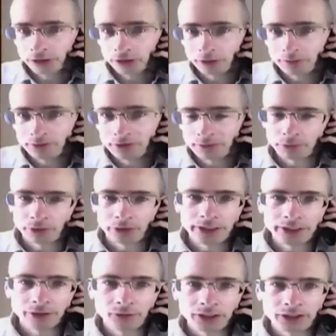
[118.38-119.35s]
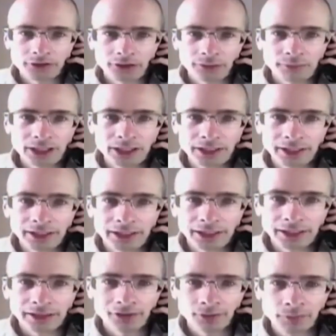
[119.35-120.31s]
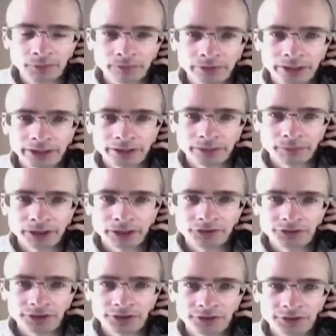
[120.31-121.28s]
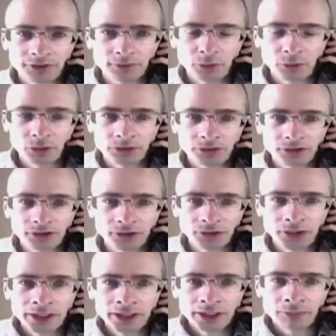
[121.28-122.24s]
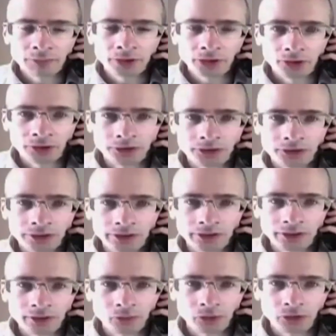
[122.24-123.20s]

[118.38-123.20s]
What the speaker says: Arab Spring, which the PKK has pledged its support to. But also, I think